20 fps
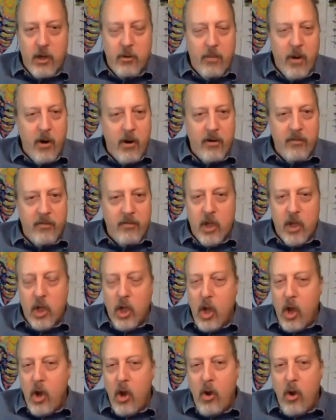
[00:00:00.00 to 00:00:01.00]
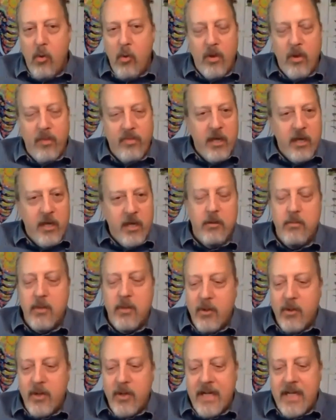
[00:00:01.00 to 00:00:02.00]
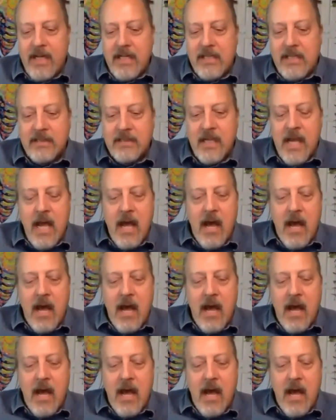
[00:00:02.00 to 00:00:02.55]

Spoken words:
part of the globe within communities,